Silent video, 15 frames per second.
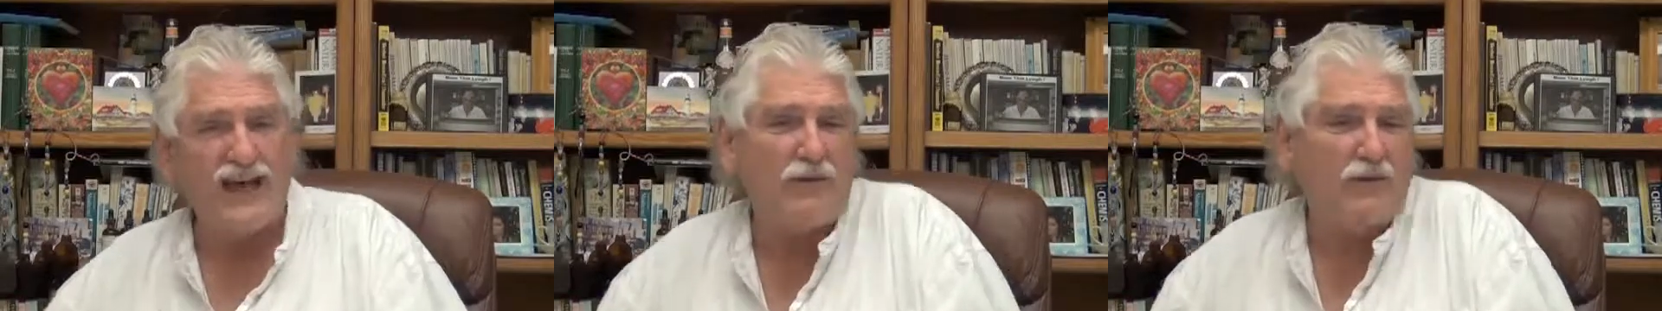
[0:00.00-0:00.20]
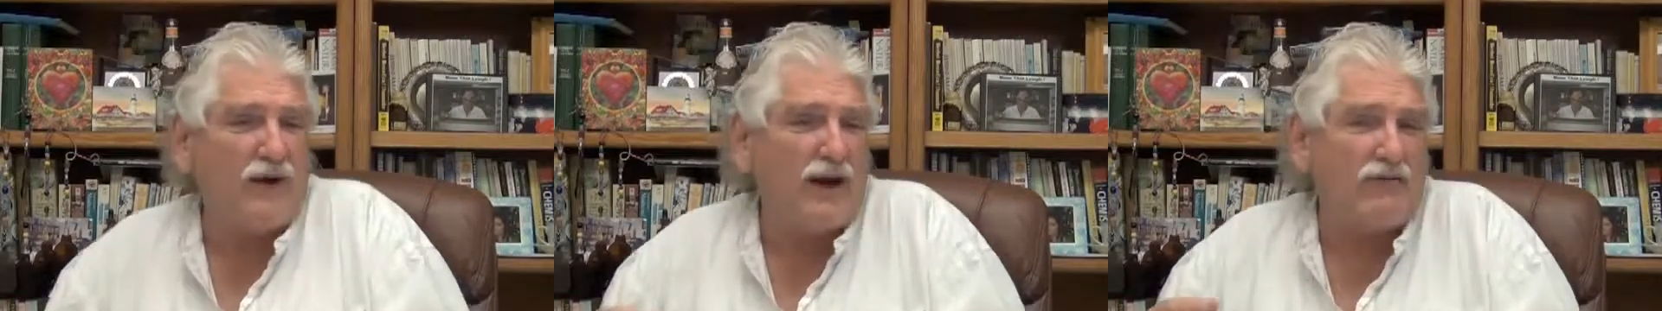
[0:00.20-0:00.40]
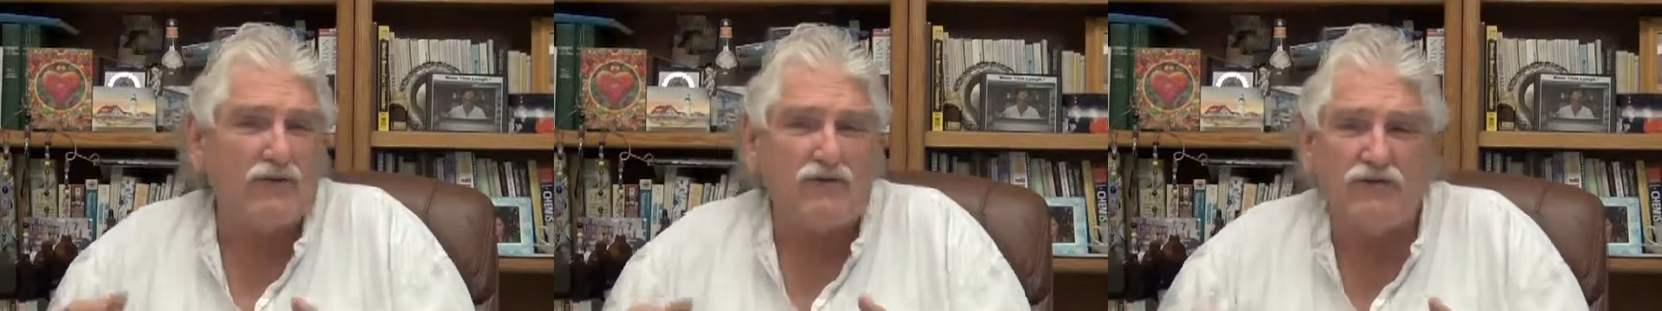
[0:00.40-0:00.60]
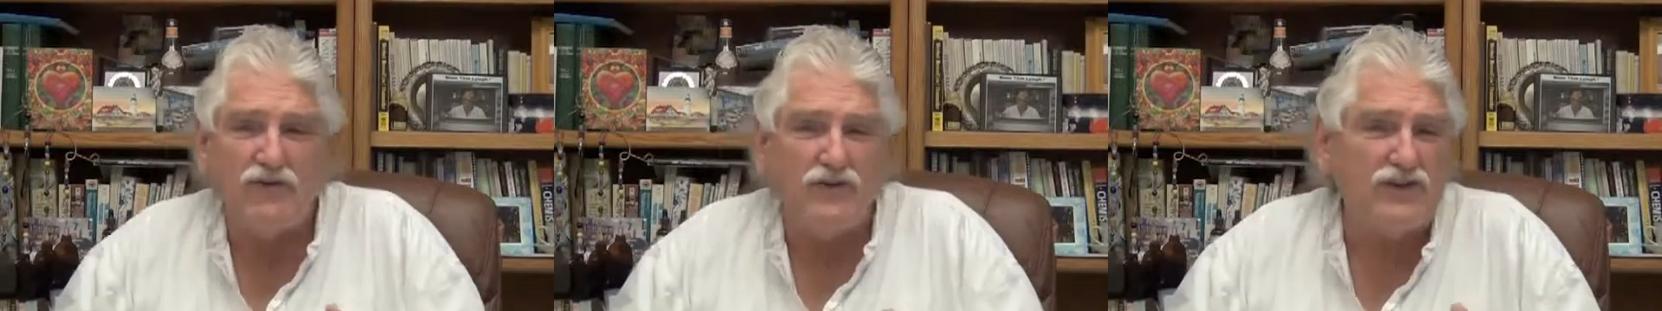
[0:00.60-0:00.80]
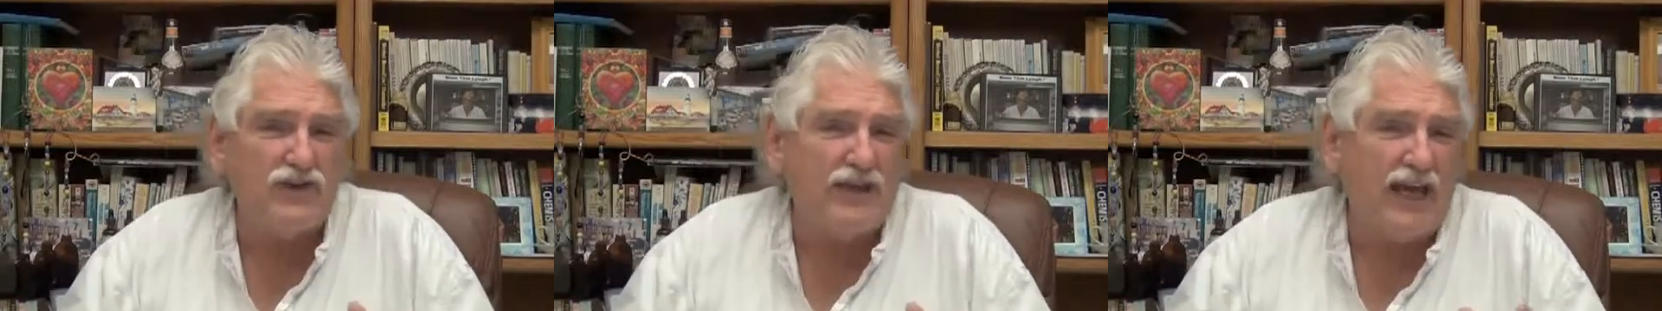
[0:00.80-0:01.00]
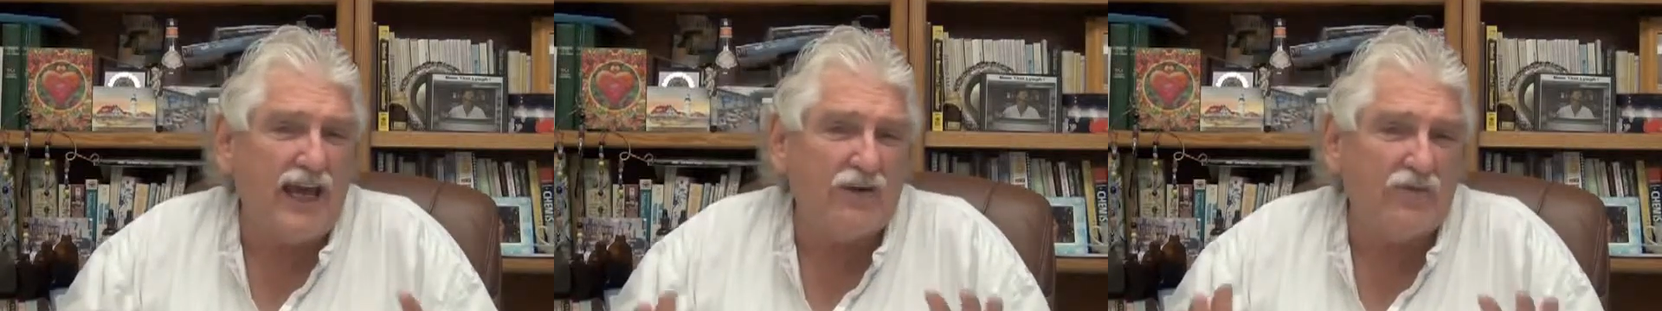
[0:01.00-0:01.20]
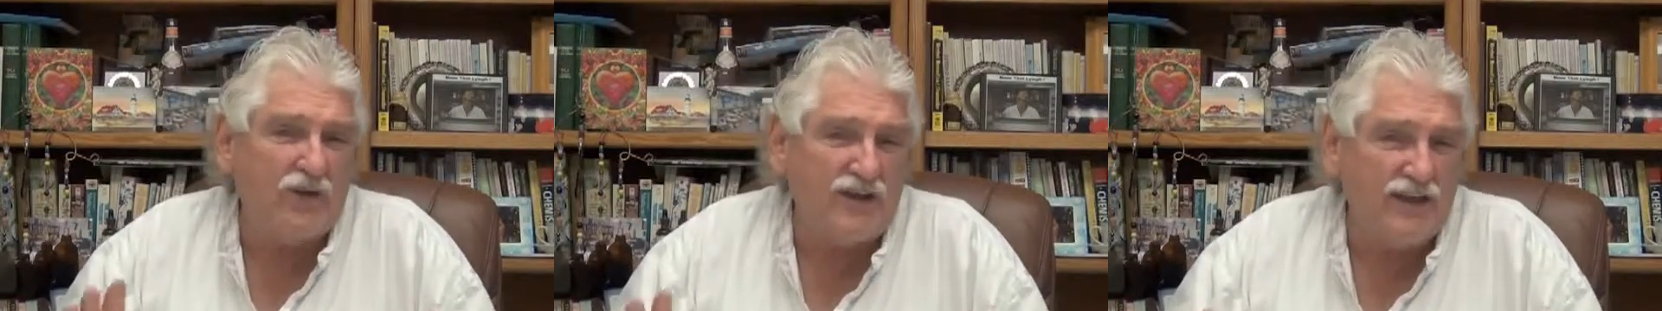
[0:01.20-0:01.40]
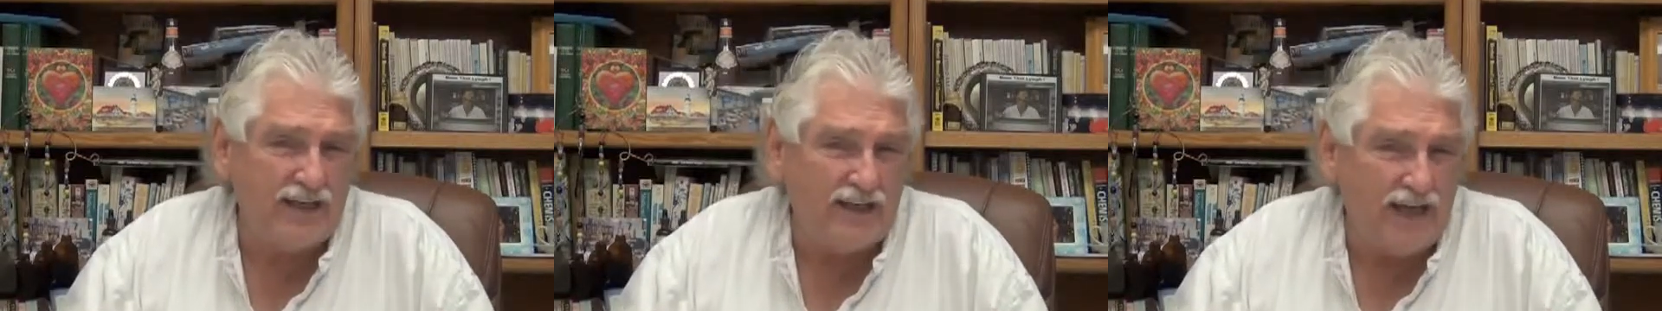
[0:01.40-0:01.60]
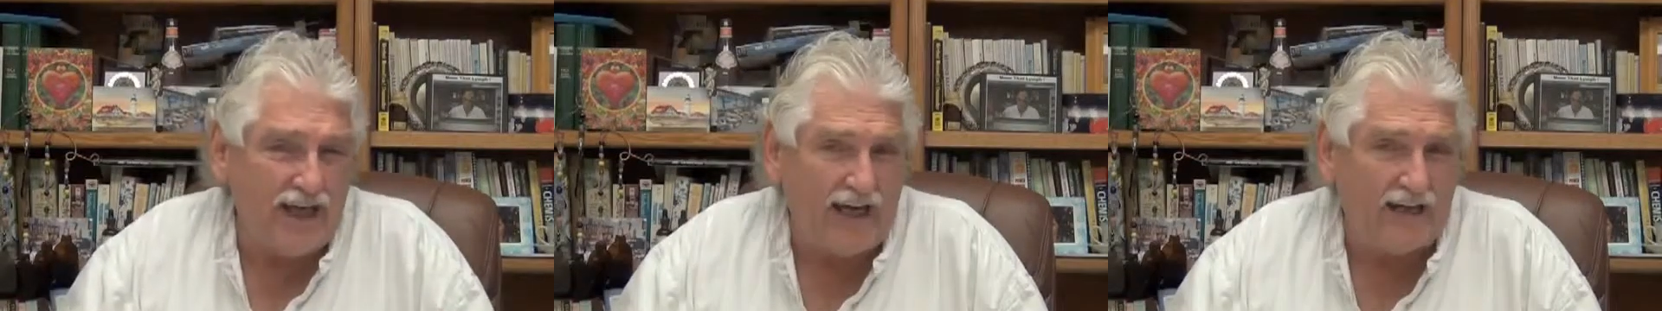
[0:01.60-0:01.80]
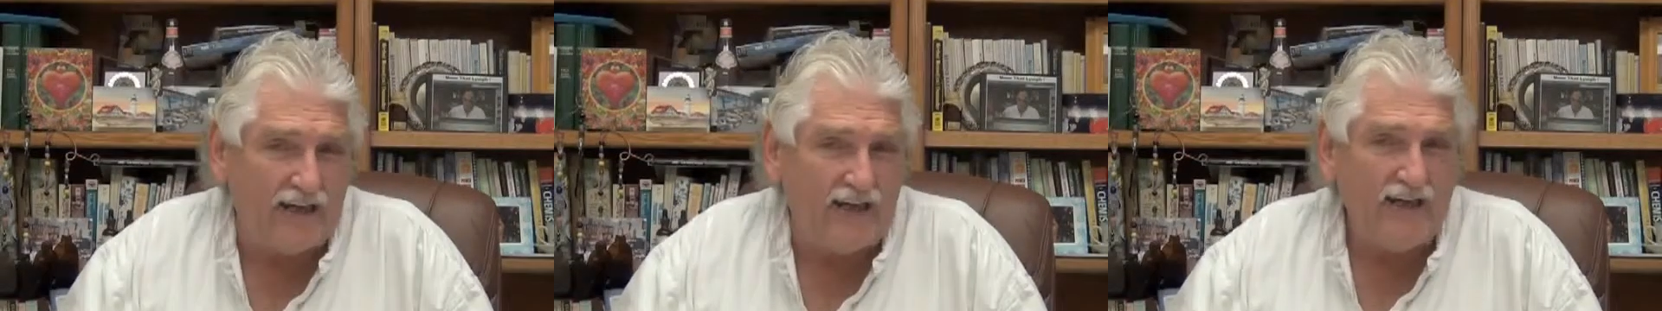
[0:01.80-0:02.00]
Add whatever fruits you can when you
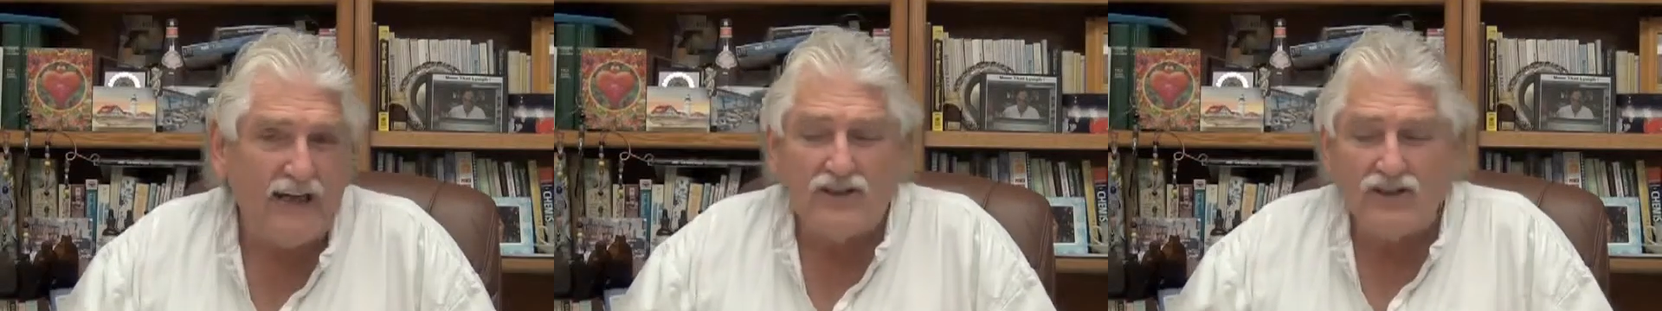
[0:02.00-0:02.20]
can.